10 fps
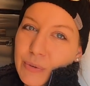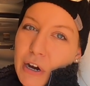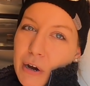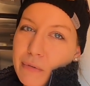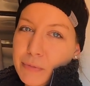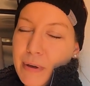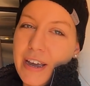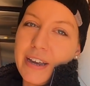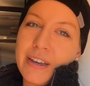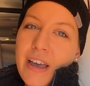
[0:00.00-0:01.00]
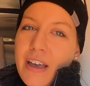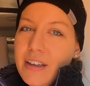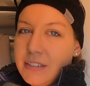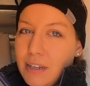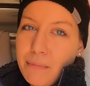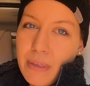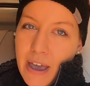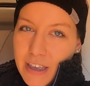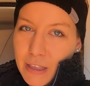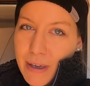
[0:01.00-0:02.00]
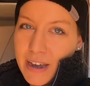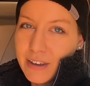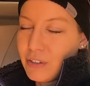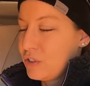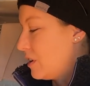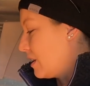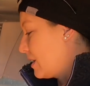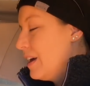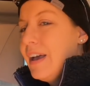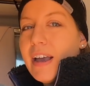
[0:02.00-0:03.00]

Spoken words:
a garbage bag, dump that in the back of the truck,